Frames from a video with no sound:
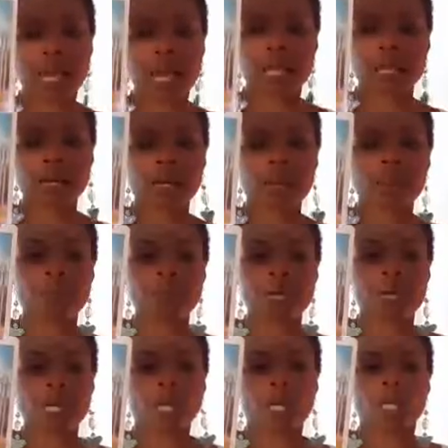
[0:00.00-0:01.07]
side up,
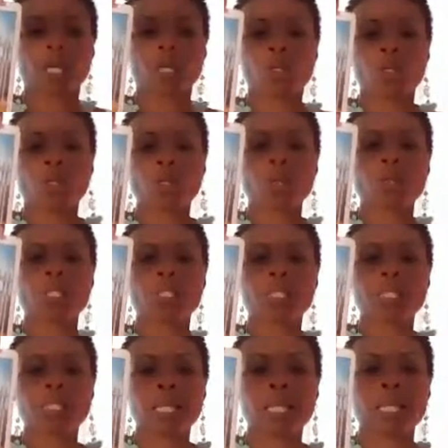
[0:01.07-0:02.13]
you could
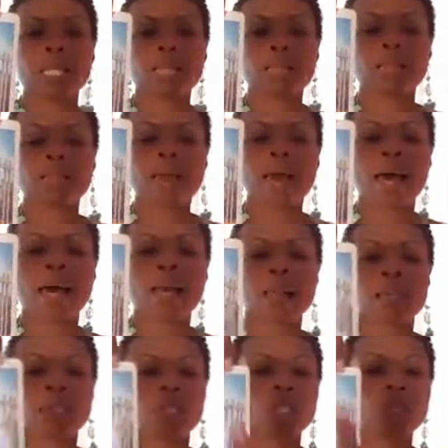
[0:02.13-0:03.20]
see
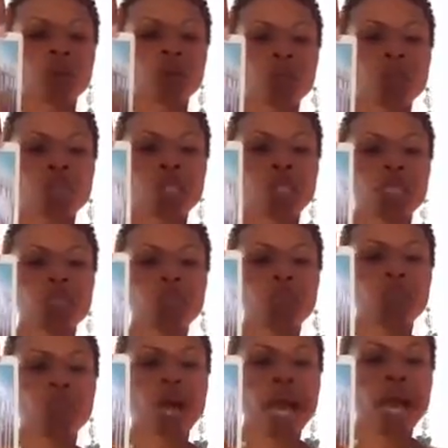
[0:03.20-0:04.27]
that this person is
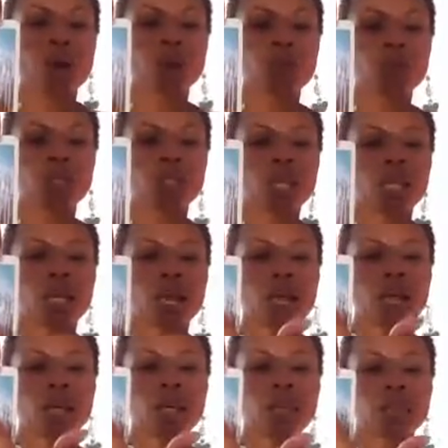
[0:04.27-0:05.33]
bound
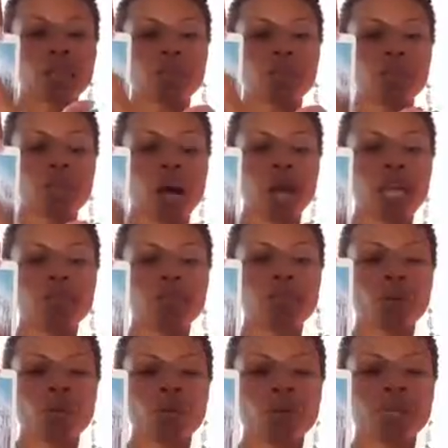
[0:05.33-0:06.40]
and
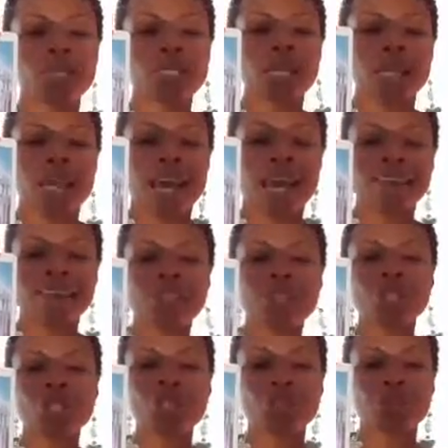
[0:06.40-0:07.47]
blindfolded, and
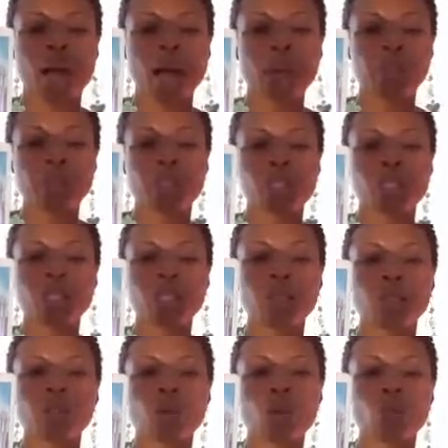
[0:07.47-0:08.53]
they're just trapped
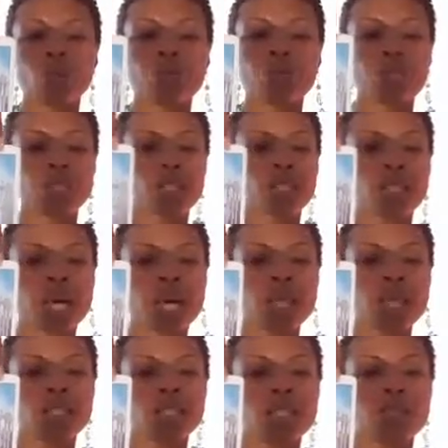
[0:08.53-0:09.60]
in their own fear. Because
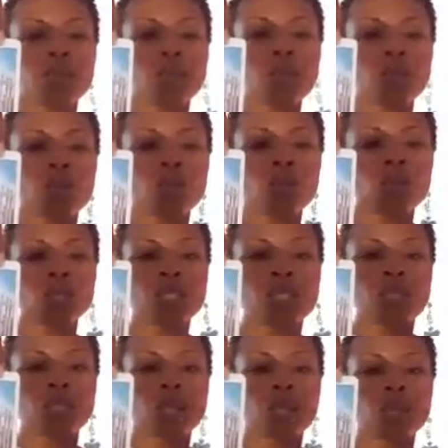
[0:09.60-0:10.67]
honestly, if they move to
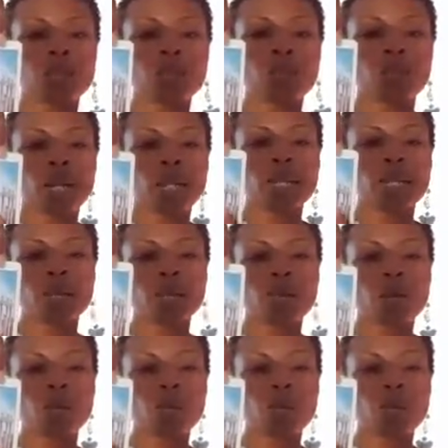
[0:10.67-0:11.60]
the left or the right, they could